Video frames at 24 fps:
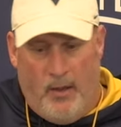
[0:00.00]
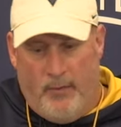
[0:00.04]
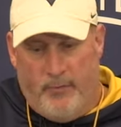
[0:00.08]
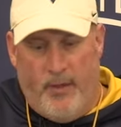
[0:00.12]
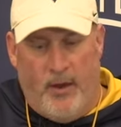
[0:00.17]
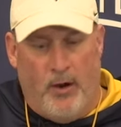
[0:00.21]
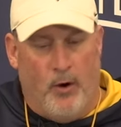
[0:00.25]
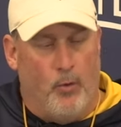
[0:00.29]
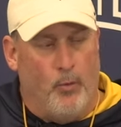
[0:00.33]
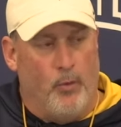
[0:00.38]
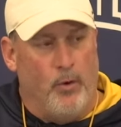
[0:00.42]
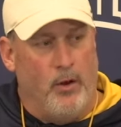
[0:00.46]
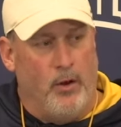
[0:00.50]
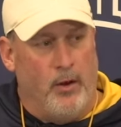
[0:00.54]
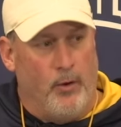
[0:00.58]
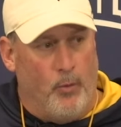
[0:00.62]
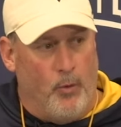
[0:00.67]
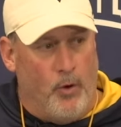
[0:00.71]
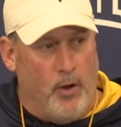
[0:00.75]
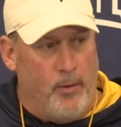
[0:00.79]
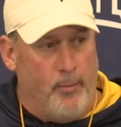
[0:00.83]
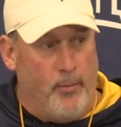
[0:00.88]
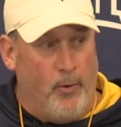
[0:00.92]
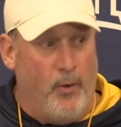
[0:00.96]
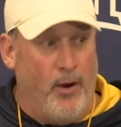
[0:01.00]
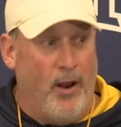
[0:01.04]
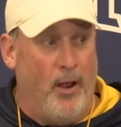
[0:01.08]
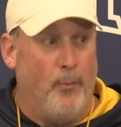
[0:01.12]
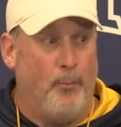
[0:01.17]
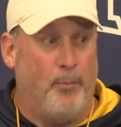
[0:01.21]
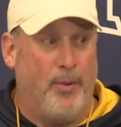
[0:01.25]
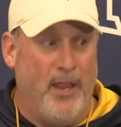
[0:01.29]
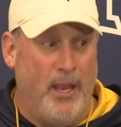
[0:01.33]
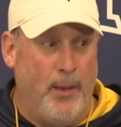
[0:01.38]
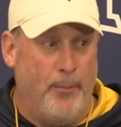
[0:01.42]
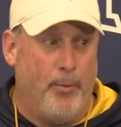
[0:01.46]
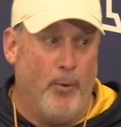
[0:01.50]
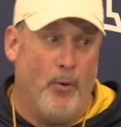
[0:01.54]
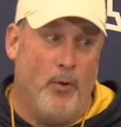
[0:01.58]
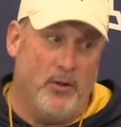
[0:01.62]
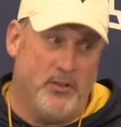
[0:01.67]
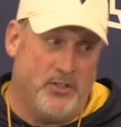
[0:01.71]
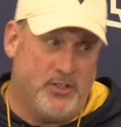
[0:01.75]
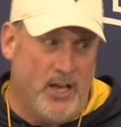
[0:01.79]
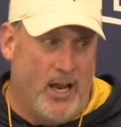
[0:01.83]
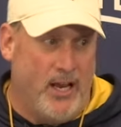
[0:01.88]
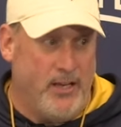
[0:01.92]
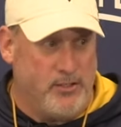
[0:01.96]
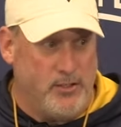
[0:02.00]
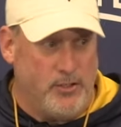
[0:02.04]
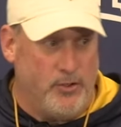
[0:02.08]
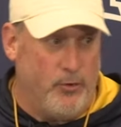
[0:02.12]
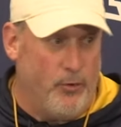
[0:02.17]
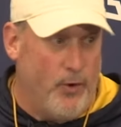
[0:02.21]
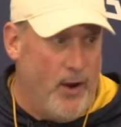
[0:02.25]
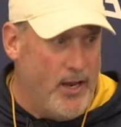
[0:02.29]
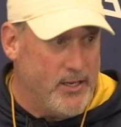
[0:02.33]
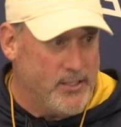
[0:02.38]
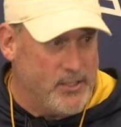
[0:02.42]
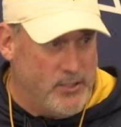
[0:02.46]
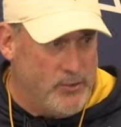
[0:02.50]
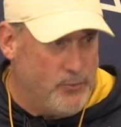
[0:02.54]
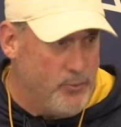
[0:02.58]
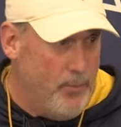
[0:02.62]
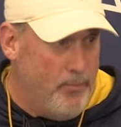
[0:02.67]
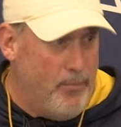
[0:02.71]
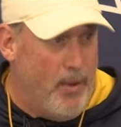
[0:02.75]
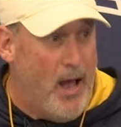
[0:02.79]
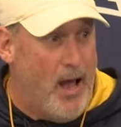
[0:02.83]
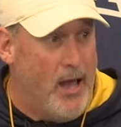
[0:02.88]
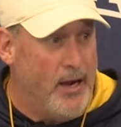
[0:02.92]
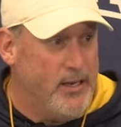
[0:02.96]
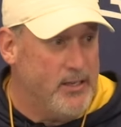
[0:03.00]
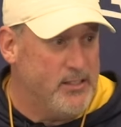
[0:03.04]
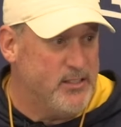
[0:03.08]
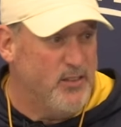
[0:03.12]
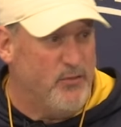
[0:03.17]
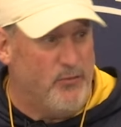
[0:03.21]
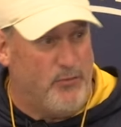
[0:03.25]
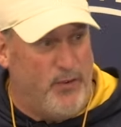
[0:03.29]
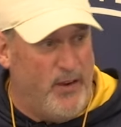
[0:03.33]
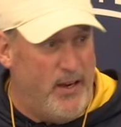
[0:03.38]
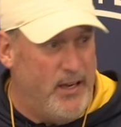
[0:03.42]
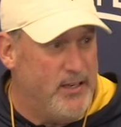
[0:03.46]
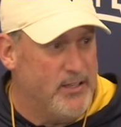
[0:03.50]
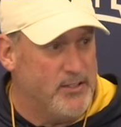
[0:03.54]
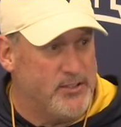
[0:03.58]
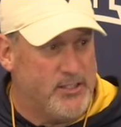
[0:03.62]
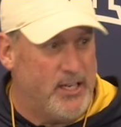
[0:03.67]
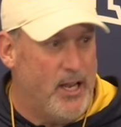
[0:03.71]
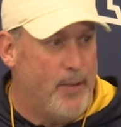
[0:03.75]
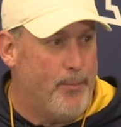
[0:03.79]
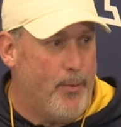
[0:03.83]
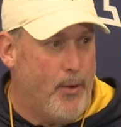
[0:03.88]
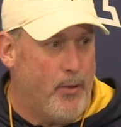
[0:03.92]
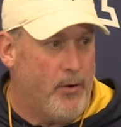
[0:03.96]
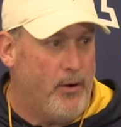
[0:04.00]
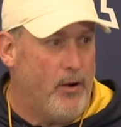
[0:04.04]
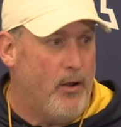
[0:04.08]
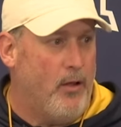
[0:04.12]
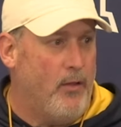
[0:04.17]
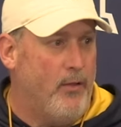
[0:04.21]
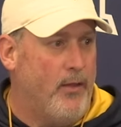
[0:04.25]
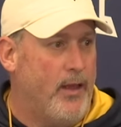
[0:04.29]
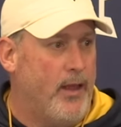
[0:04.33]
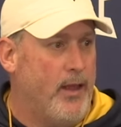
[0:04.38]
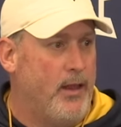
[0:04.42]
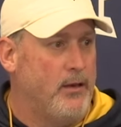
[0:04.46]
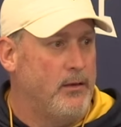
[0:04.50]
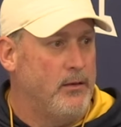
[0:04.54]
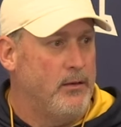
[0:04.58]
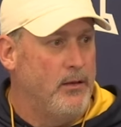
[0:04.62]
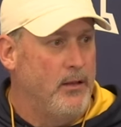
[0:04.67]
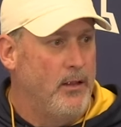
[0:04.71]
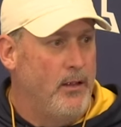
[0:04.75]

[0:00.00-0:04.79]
they don't really want him around people and changing directions with bodies and feet to step on and all that.